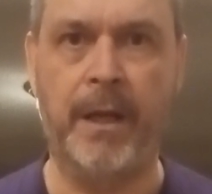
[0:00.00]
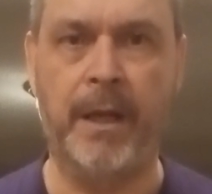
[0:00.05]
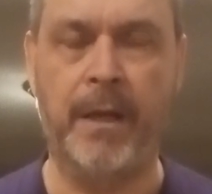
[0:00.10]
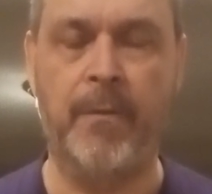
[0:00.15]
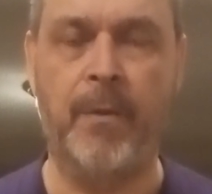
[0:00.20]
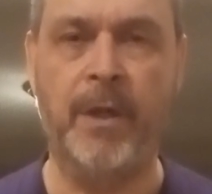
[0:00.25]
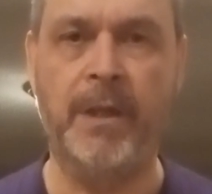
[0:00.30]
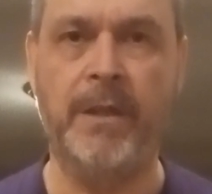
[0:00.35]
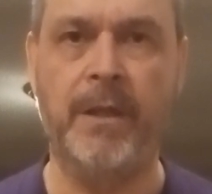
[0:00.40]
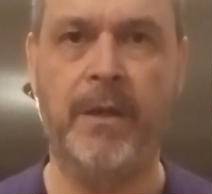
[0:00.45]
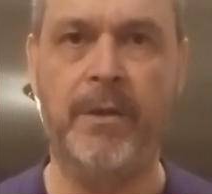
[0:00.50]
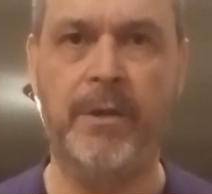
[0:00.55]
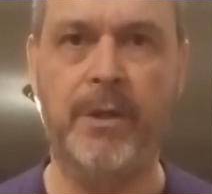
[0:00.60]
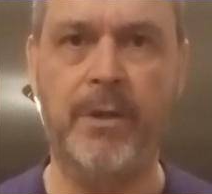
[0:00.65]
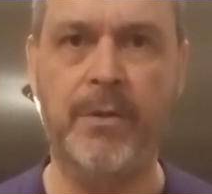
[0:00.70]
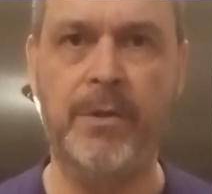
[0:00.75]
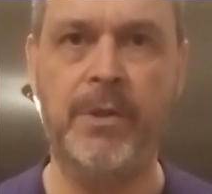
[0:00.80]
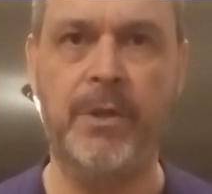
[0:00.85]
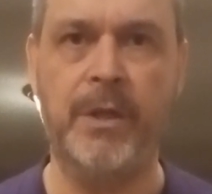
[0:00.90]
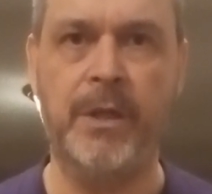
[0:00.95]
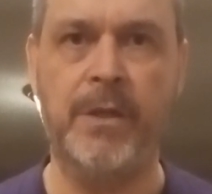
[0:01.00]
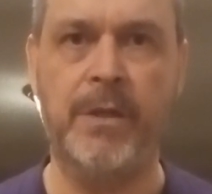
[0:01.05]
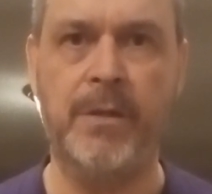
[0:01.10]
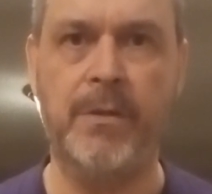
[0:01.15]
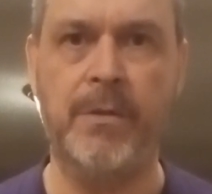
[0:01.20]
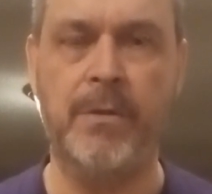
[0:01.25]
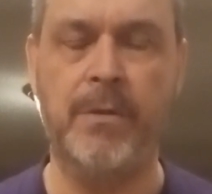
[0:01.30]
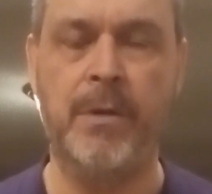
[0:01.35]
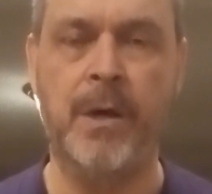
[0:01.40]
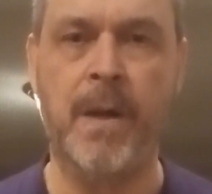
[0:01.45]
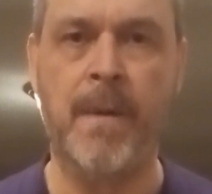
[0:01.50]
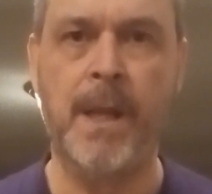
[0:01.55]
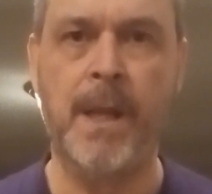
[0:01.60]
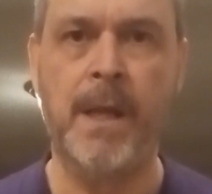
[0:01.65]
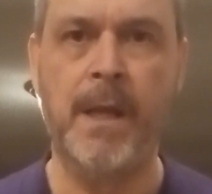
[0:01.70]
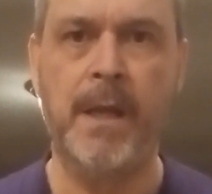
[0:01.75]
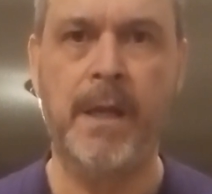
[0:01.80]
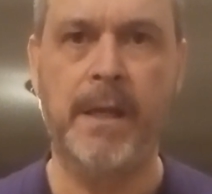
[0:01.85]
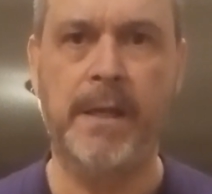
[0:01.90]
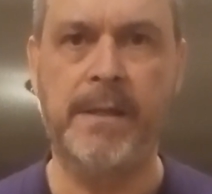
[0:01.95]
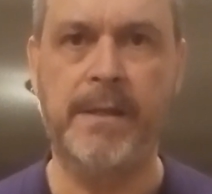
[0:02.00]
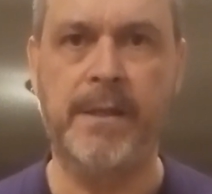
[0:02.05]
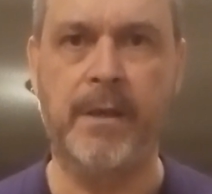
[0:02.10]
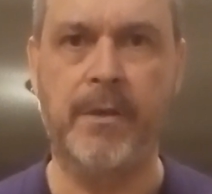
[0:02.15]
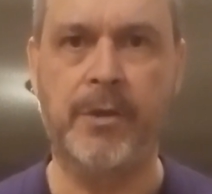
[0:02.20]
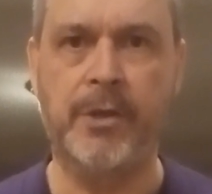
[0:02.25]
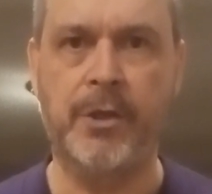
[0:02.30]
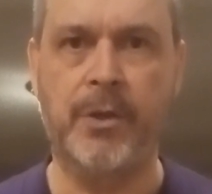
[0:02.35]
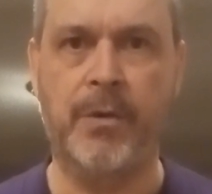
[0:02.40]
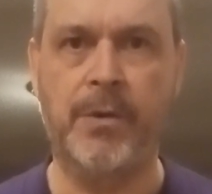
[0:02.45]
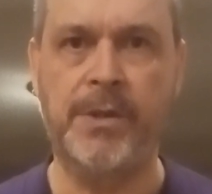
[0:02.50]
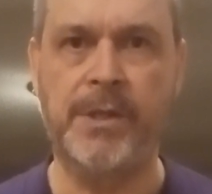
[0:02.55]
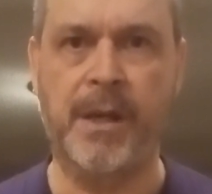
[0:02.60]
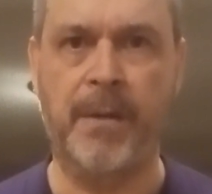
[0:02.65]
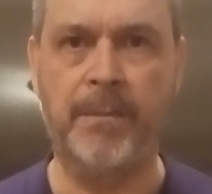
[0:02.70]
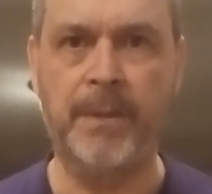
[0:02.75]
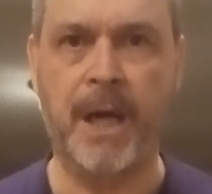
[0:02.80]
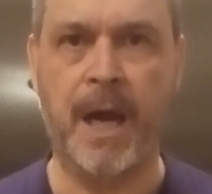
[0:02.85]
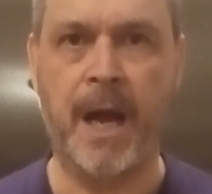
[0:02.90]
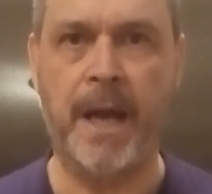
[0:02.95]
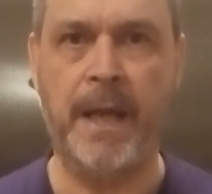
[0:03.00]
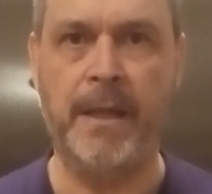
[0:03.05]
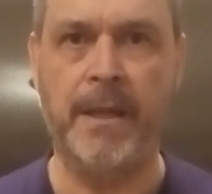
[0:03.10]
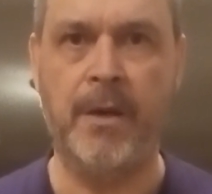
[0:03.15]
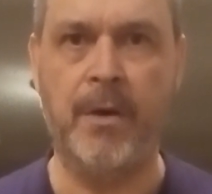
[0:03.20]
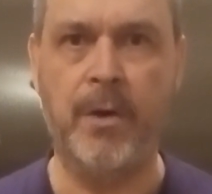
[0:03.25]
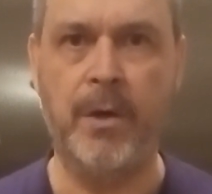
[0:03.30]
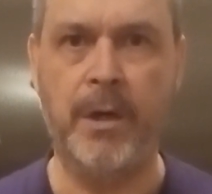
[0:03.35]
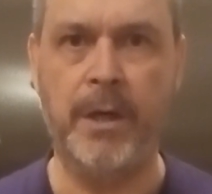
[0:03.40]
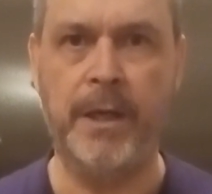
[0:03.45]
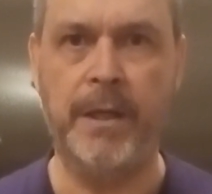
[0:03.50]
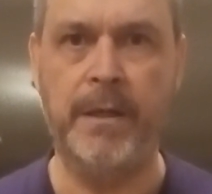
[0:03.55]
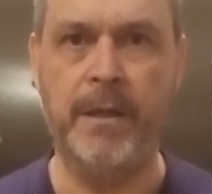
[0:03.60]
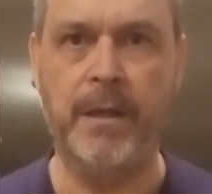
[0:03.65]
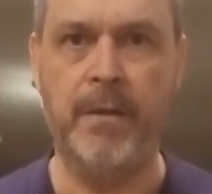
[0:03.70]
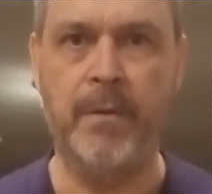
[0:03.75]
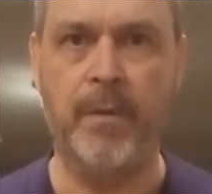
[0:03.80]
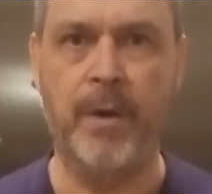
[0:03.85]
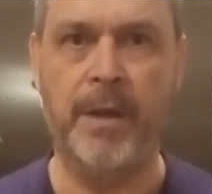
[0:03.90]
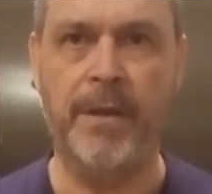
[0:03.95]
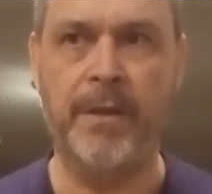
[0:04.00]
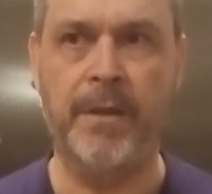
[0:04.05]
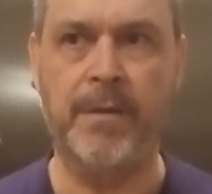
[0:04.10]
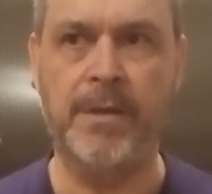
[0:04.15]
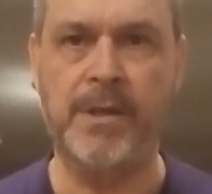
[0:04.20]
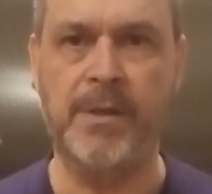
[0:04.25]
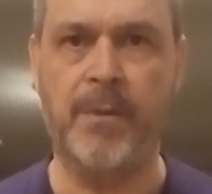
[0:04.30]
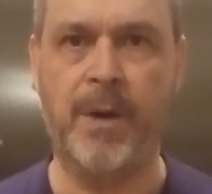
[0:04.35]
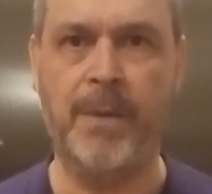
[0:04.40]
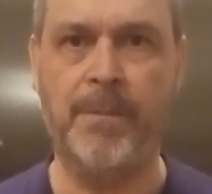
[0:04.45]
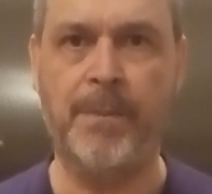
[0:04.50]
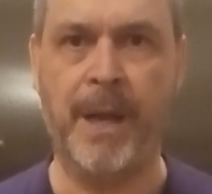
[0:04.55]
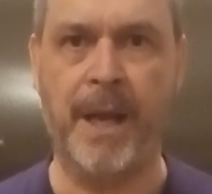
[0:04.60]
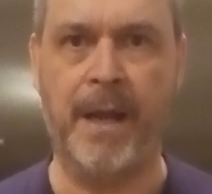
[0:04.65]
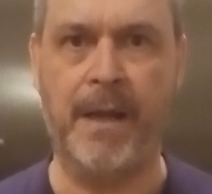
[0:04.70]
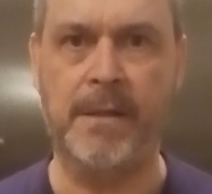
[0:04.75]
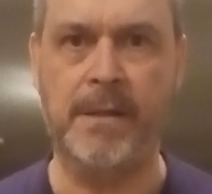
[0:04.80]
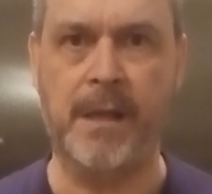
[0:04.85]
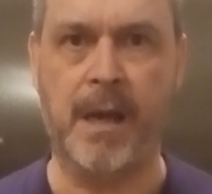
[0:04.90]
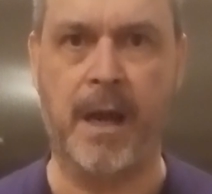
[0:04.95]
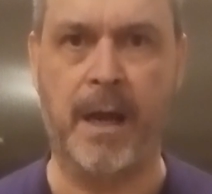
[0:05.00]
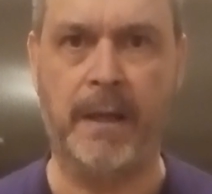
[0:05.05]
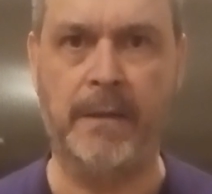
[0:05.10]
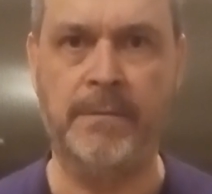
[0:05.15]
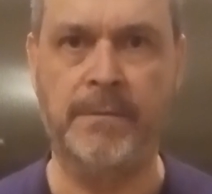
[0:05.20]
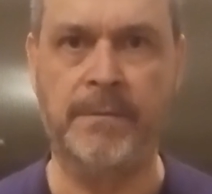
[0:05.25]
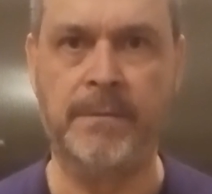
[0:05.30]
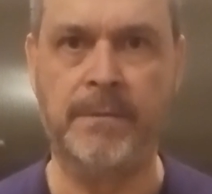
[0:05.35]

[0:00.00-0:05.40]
And what they'll usually do is they'll show some guy in the hood with sweatpants on,